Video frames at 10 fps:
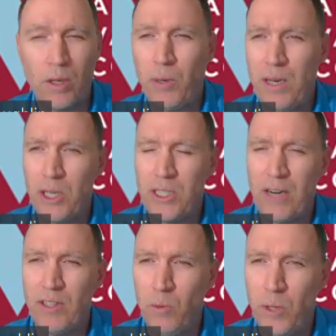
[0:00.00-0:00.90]
So pretty much
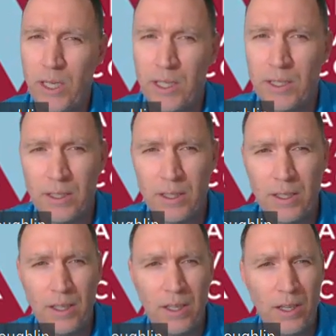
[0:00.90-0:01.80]
every week
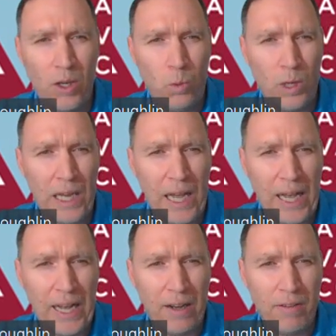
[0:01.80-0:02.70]
we'll
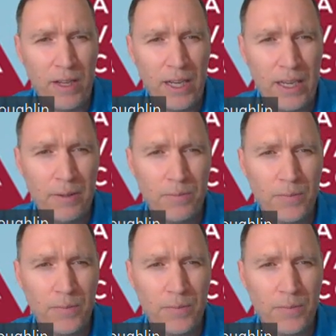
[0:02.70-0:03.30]
have